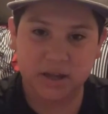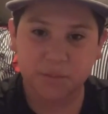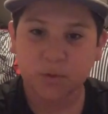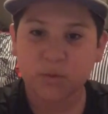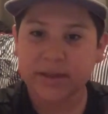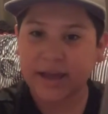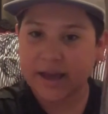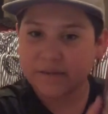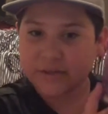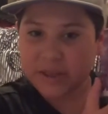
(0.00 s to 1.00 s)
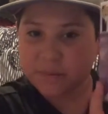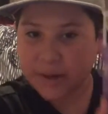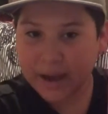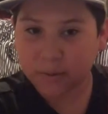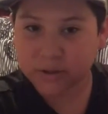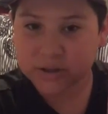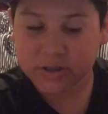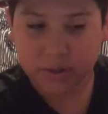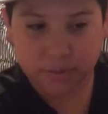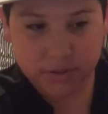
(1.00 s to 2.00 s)
up, we have the Power
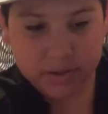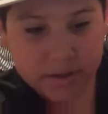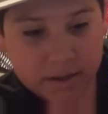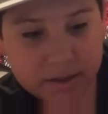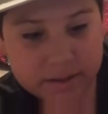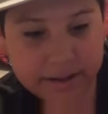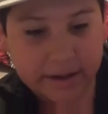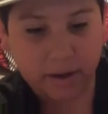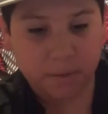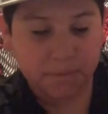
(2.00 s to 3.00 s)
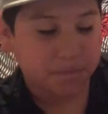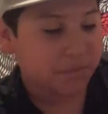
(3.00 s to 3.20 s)
Stone. Now,